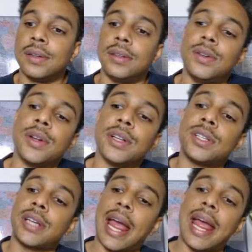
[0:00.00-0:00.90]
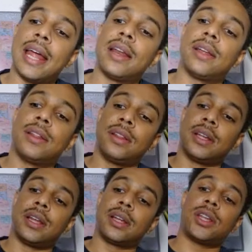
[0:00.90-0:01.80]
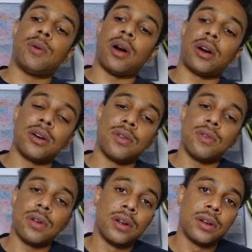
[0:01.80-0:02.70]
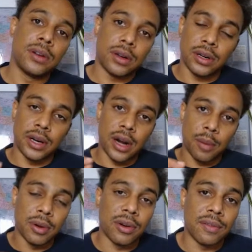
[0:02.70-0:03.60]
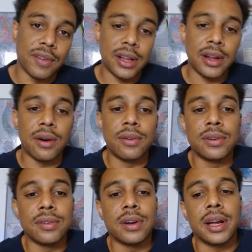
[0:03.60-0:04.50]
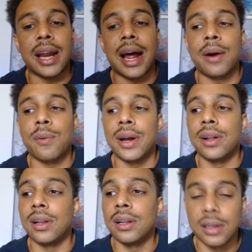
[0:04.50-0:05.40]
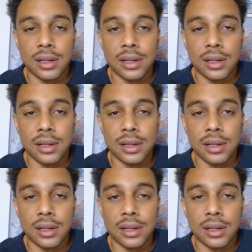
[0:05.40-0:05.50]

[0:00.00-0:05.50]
You can scan the QR code and upload a video, and I will